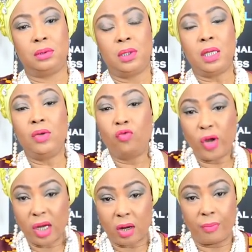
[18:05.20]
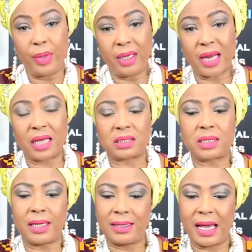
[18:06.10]
If we commit now and
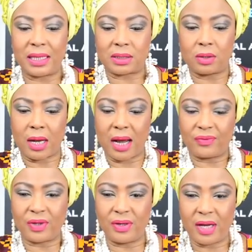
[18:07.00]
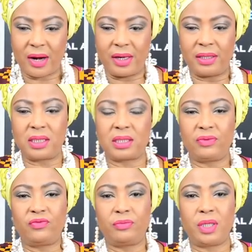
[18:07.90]
say, yes, after hearing this
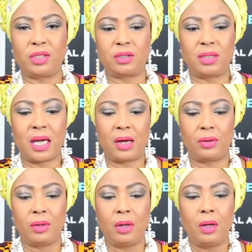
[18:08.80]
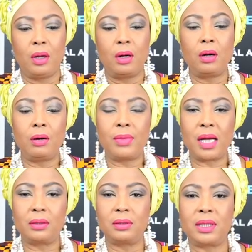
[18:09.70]
information now, oh my
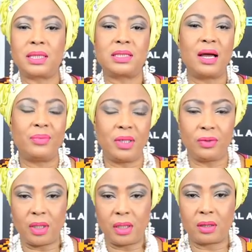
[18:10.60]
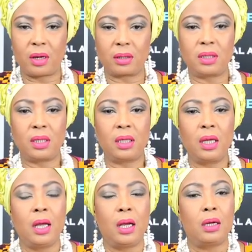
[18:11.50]
goodness, I've been doing the wrong thing.
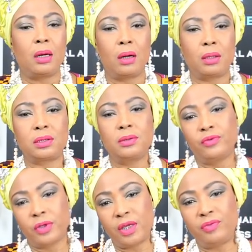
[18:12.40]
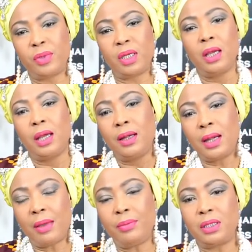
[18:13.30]
Lord, forgive me.
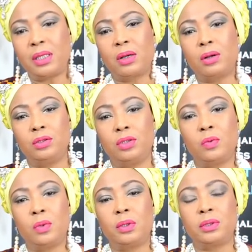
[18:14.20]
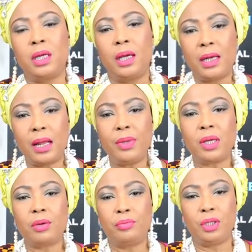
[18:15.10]
Let me take on your word. Let me
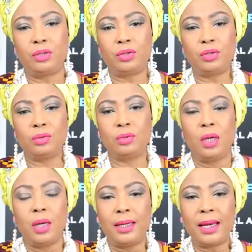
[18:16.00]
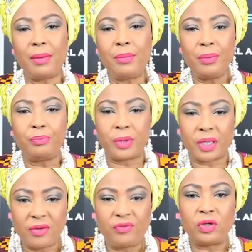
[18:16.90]
commit to you. Let me
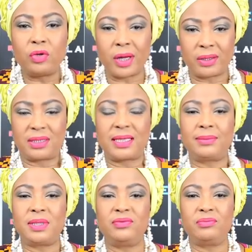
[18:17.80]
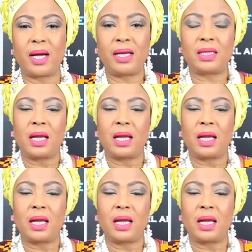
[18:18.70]
give you a receptive mind.